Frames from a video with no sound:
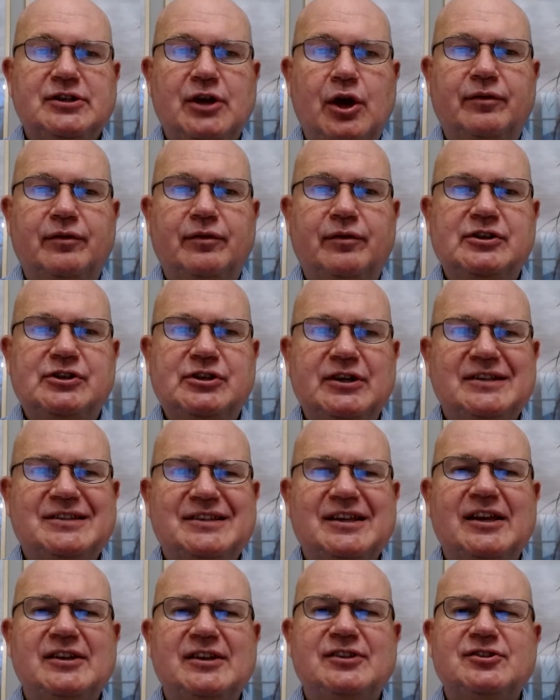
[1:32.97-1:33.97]
over just
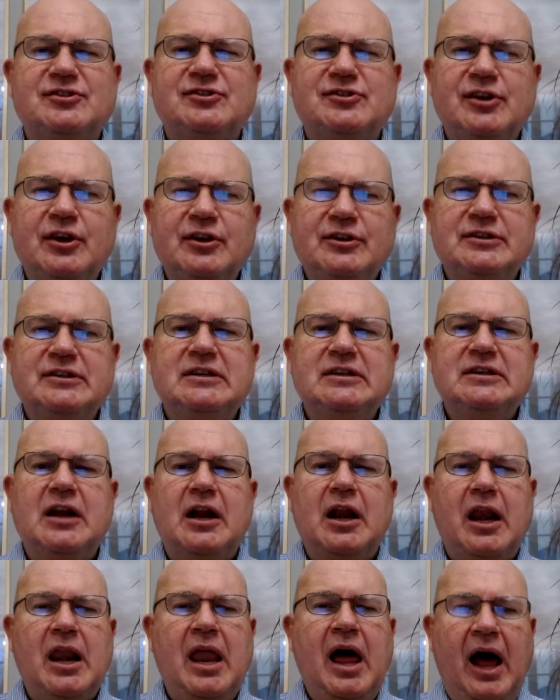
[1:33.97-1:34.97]
a certain
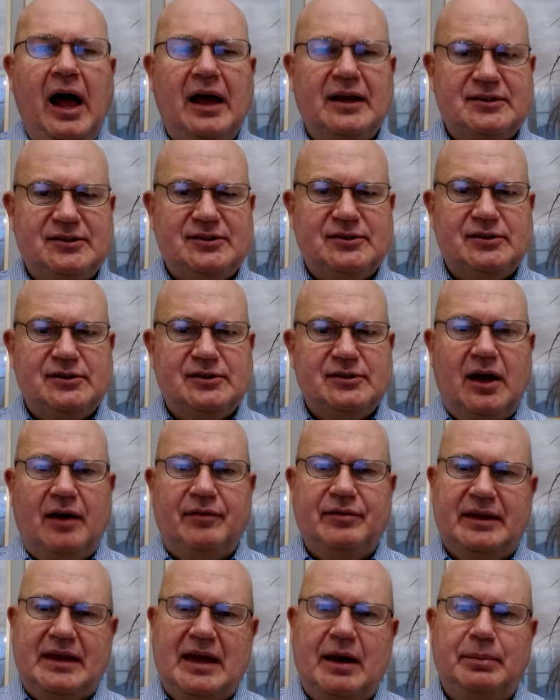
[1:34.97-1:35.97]
class of the
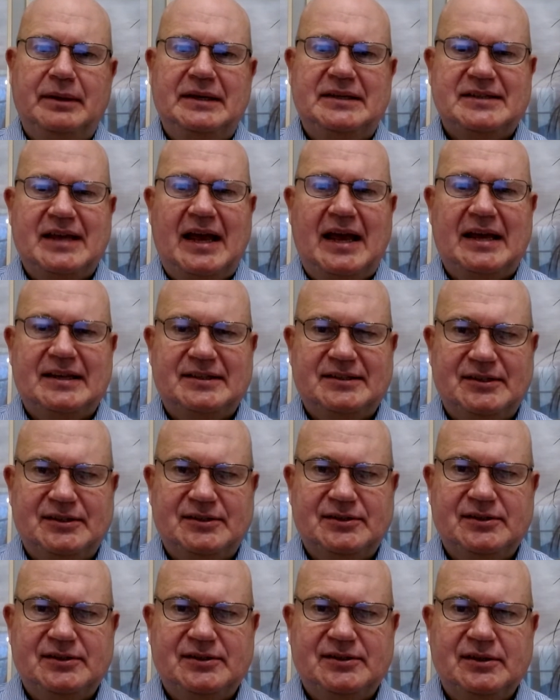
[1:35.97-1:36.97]
company's
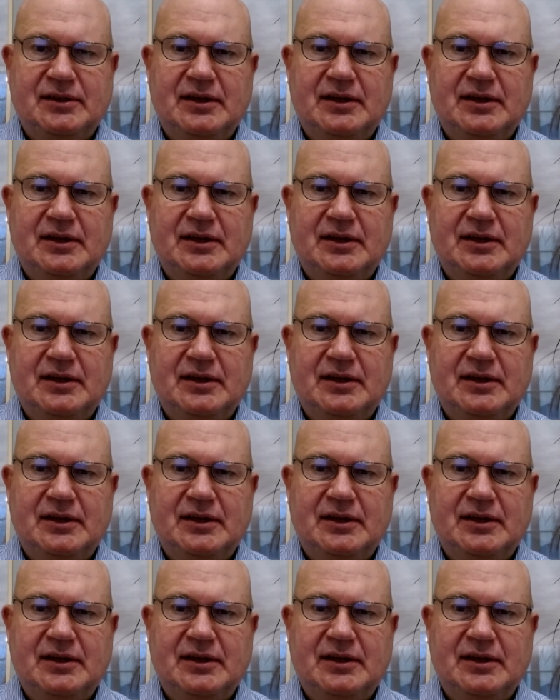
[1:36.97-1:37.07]
assets,